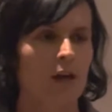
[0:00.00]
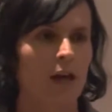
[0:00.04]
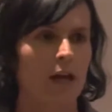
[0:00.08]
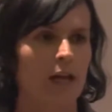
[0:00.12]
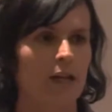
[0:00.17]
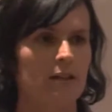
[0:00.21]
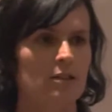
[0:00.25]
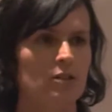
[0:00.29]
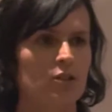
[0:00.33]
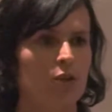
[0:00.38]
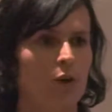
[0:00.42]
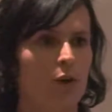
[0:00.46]

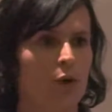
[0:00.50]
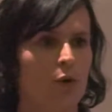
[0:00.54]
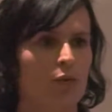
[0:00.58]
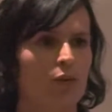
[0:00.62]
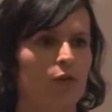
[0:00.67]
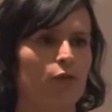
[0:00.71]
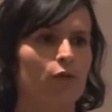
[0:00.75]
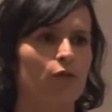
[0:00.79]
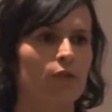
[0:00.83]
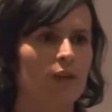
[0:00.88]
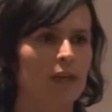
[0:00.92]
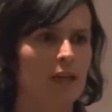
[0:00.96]
And so the
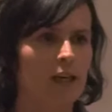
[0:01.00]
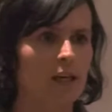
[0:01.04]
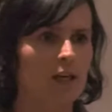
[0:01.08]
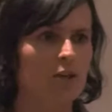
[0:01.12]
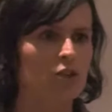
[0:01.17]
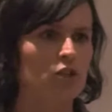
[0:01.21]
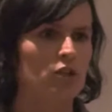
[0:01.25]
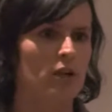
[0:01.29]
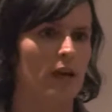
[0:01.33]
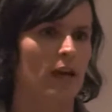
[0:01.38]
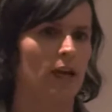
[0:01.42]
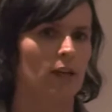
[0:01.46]

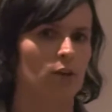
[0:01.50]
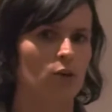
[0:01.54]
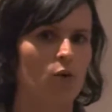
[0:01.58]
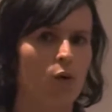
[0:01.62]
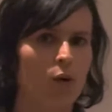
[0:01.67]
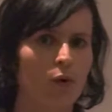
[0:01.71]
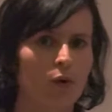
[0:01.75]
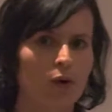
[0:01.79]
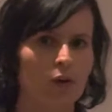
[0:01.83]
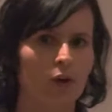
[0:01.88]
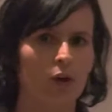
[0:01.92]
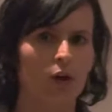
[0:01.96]
fish and
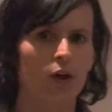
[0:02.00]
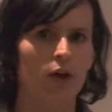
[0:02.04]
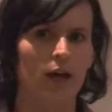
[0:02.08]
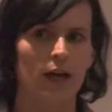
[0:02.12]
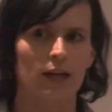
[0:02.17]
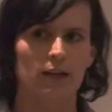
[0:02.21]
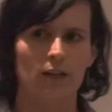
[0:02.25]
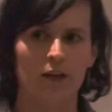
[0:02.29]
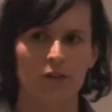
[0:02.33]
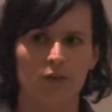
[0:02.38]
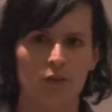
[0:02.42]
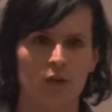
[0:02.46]
coral
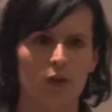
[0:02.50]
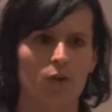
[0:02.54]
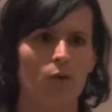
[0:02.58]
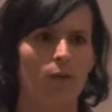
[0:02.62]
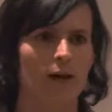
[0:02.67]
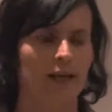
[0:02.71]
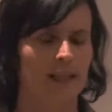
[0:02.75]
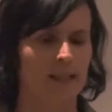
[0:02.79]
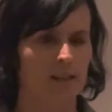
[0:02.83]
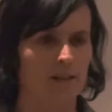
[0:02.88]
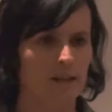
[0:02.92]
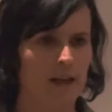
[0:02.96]
and other
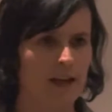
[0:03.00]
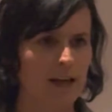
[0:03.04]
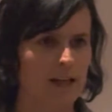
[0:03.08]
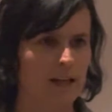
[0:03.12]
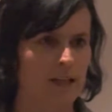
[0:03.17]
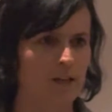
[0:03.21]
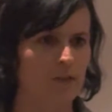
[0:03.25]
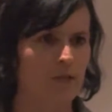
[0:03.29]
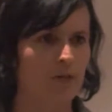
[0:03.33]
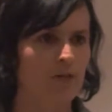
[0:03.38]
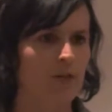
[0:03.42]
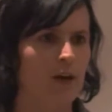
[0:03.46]
aquatic
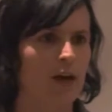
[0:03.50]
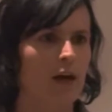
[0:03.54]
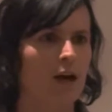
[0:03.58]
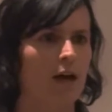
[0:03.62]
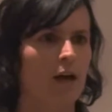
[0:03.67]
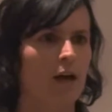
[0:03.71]
life